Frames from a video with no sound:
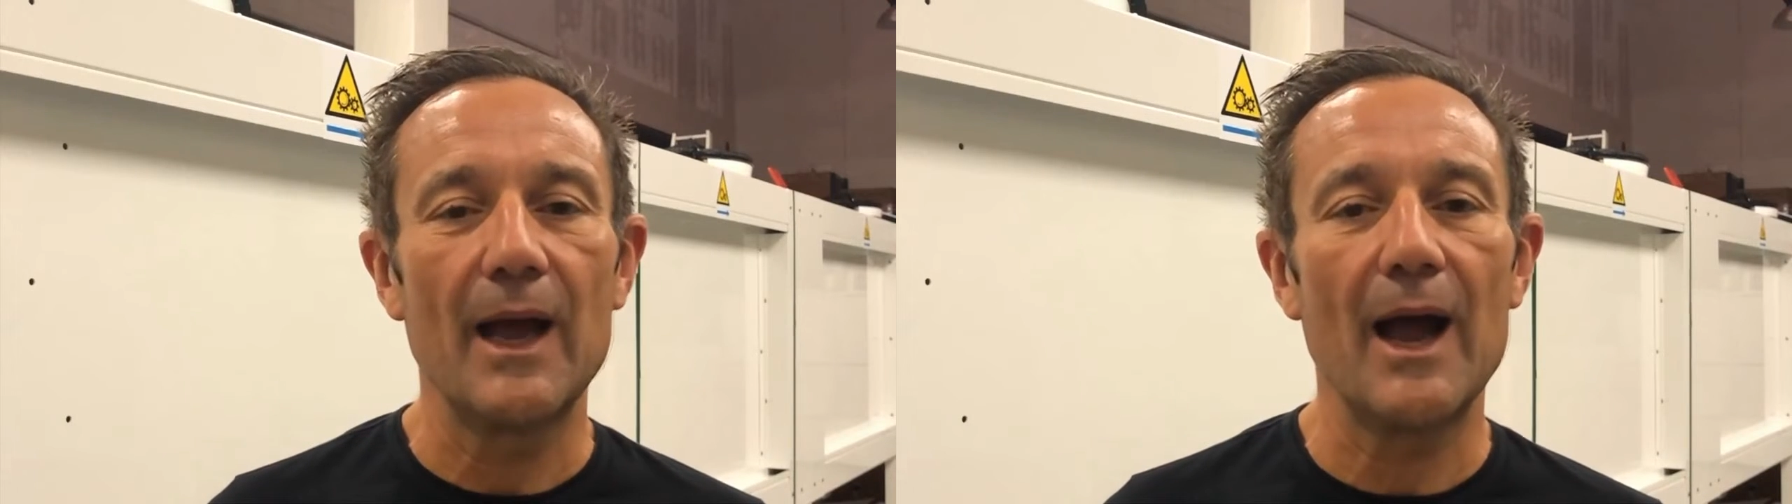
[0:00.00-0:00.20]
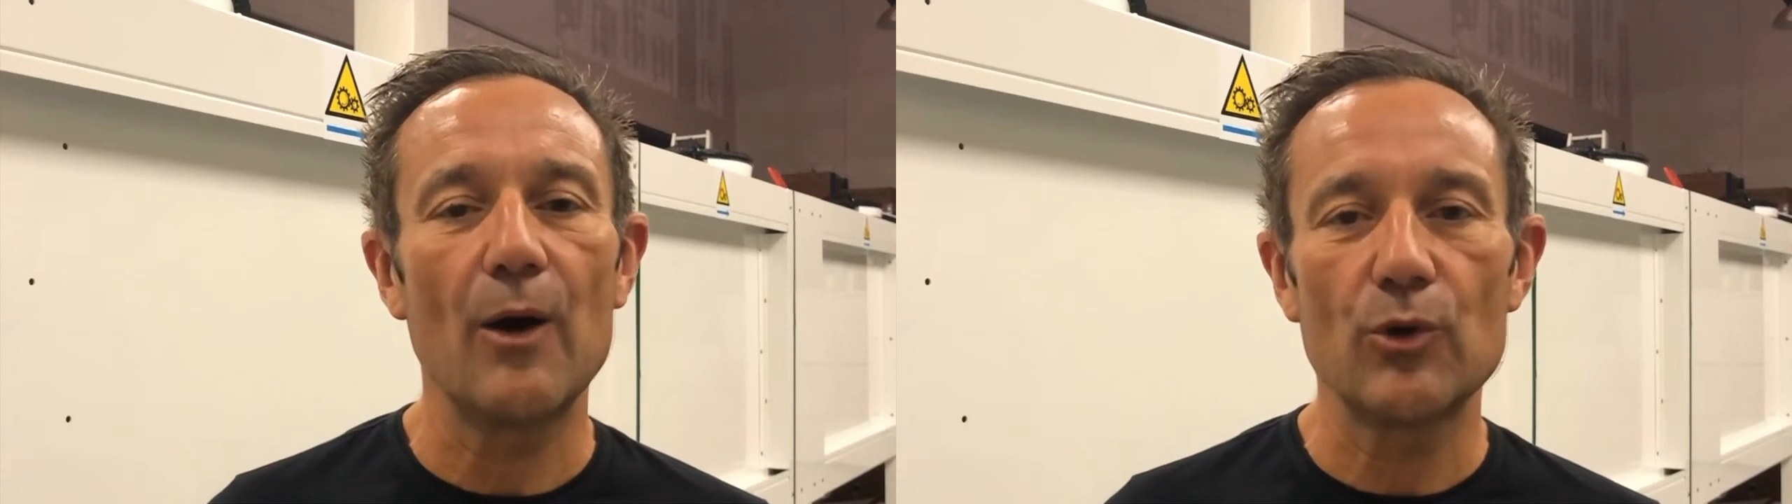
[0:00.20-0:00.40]

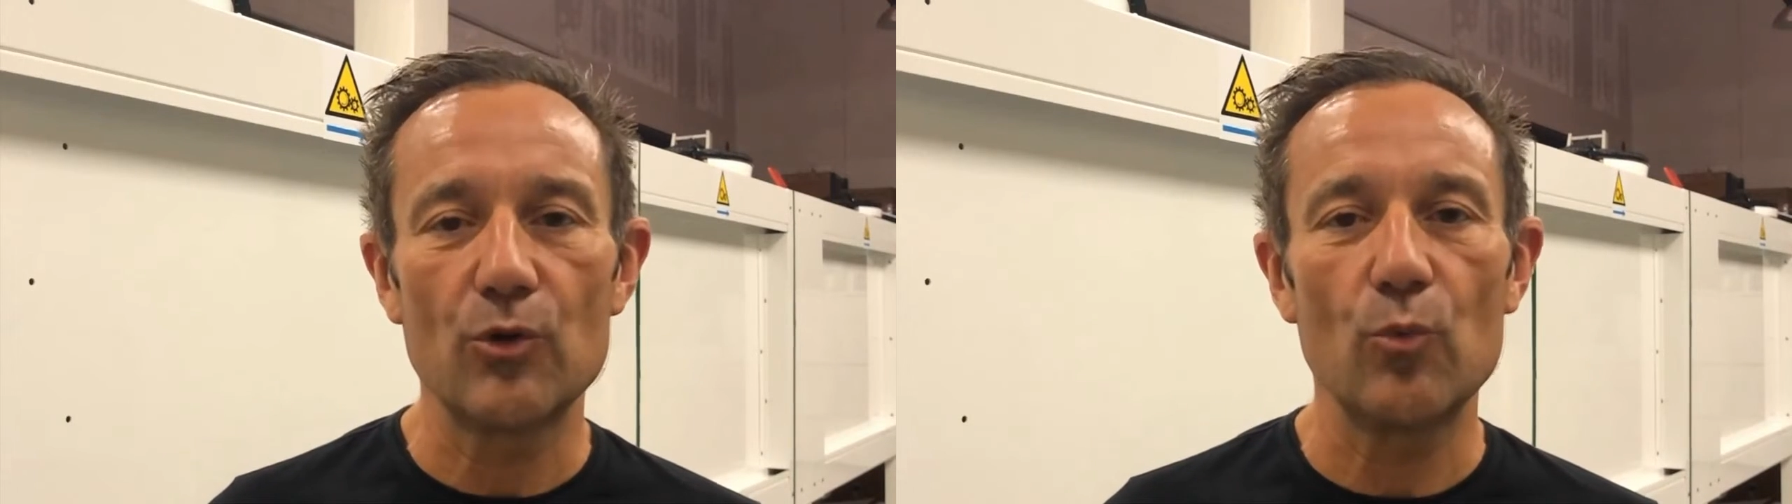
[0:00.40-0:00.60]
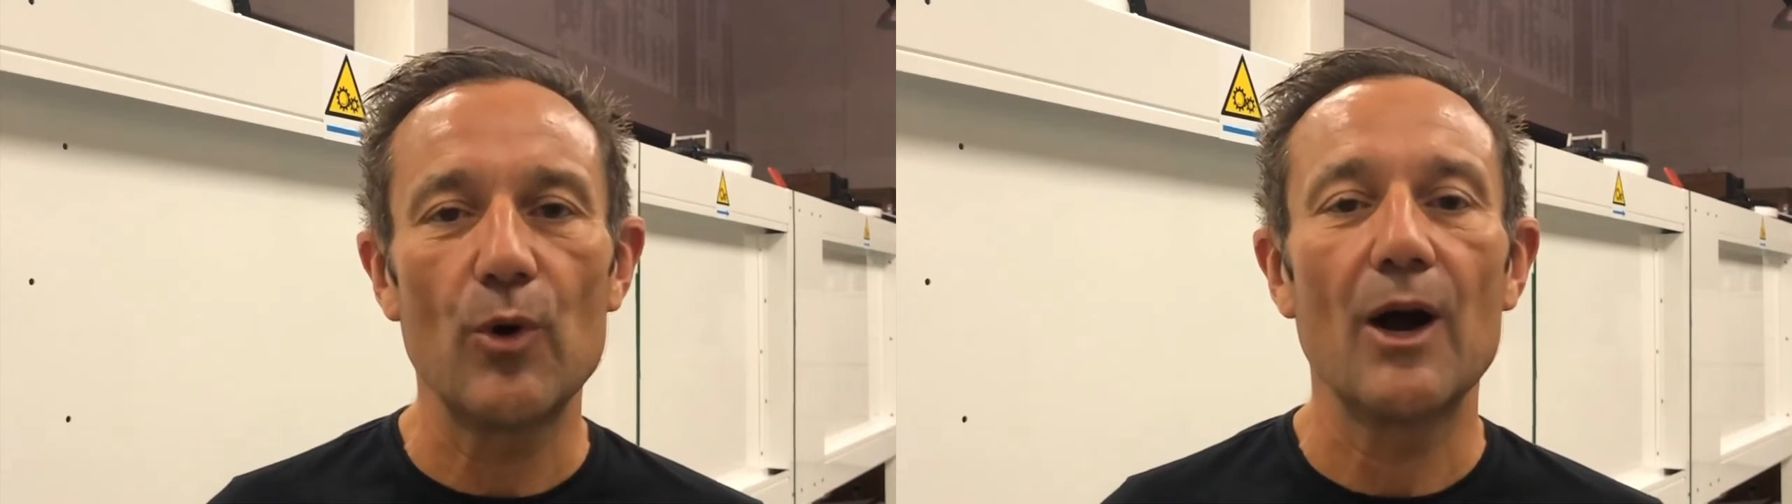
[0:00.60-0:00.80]

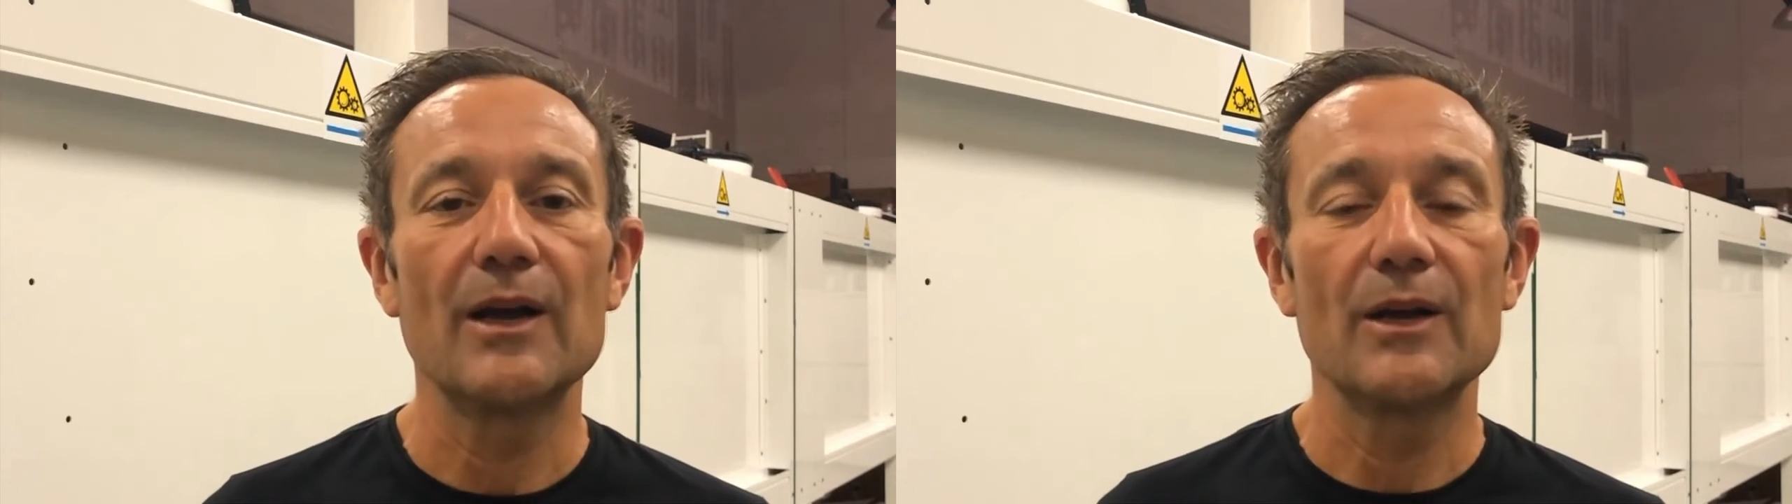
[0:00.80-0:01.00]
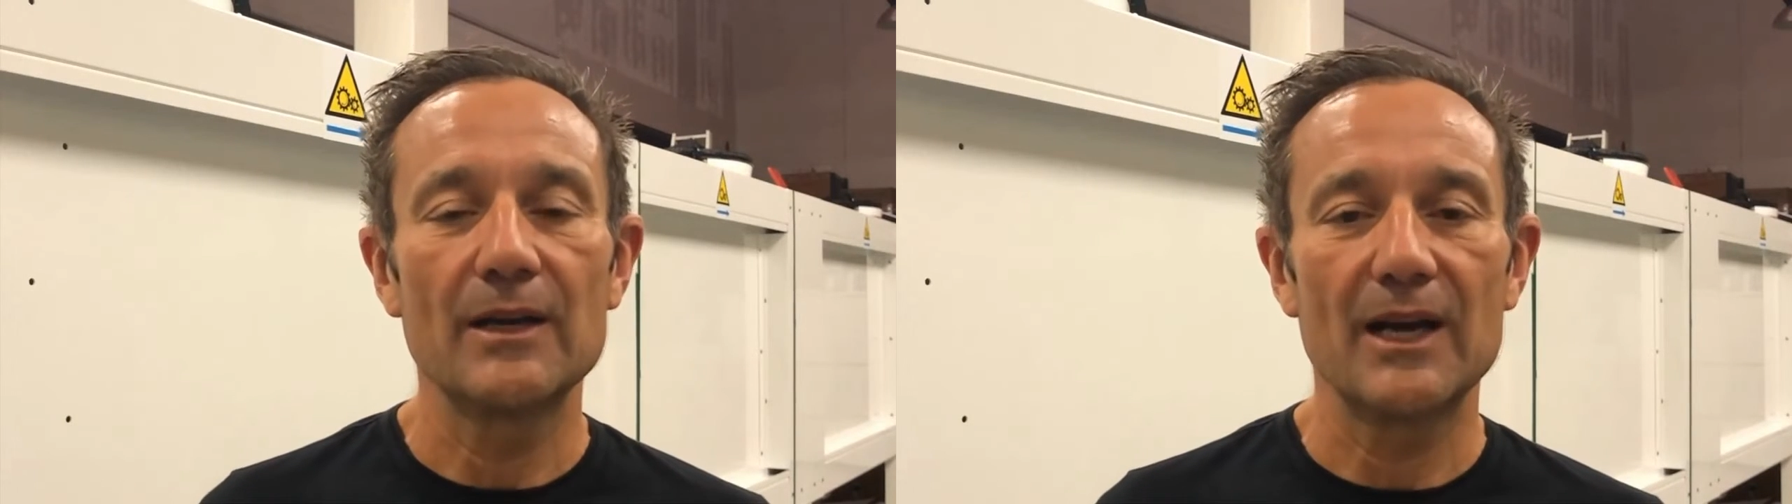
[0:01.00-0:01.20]
our
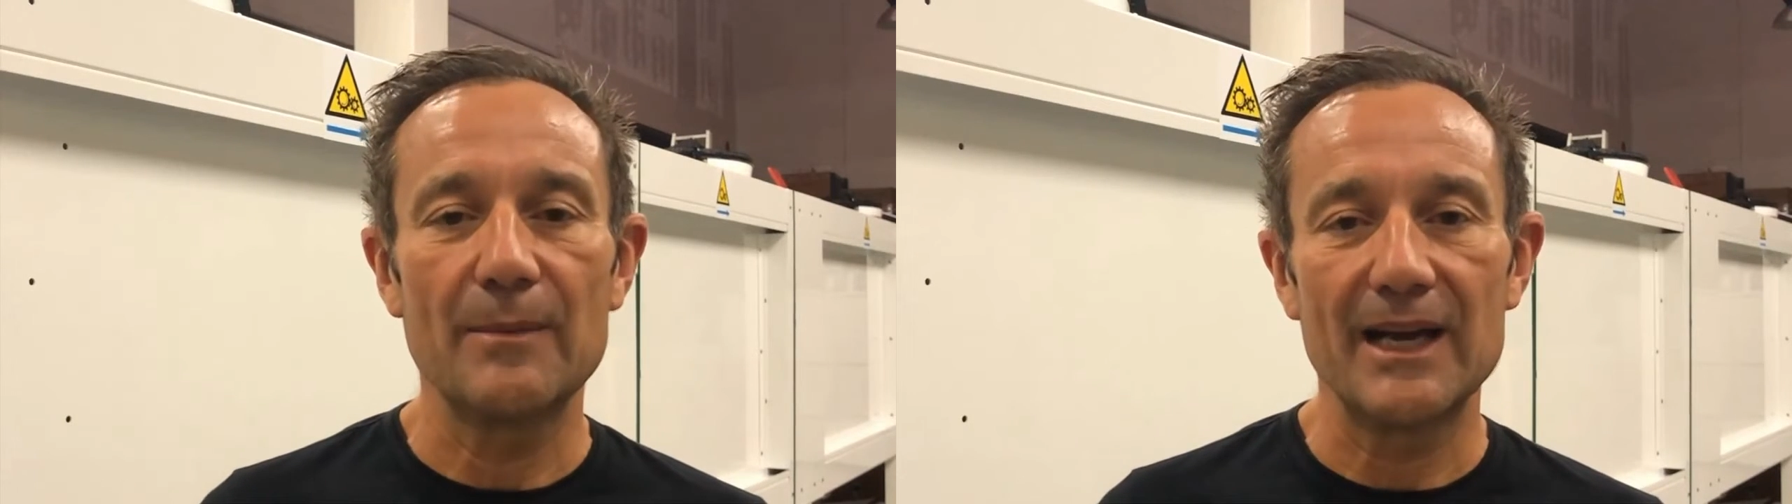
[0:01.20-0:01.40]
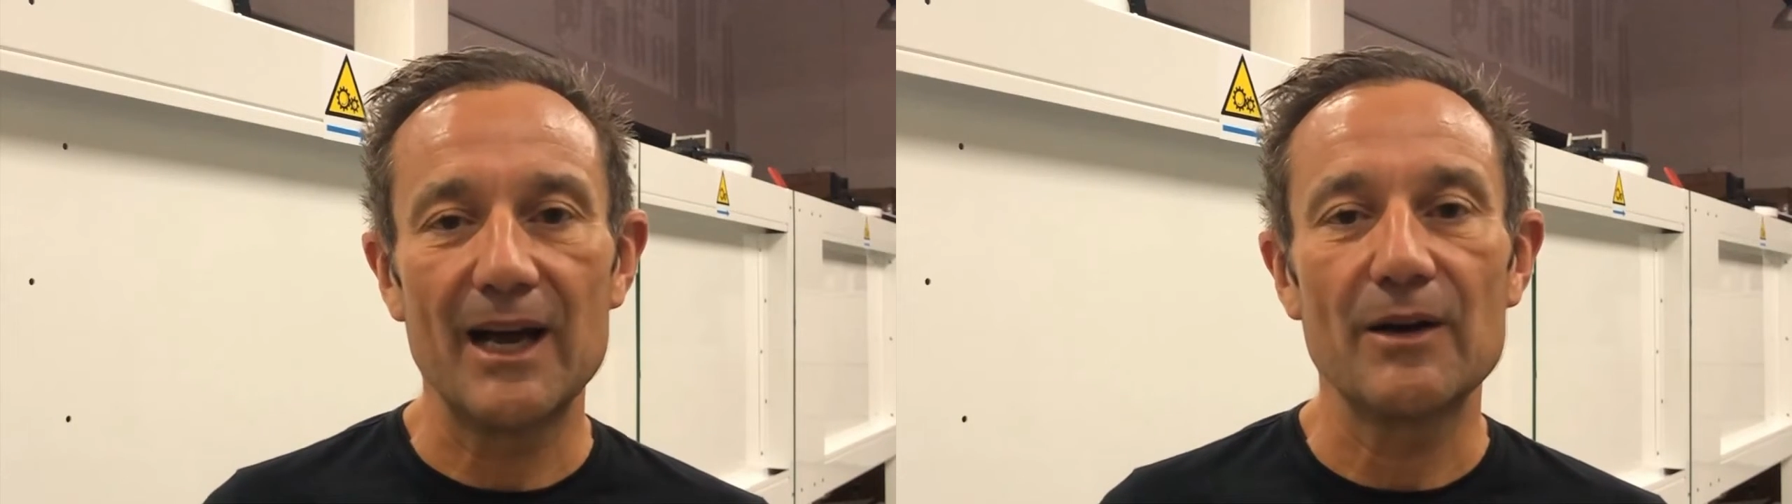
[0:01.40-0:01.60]
water coming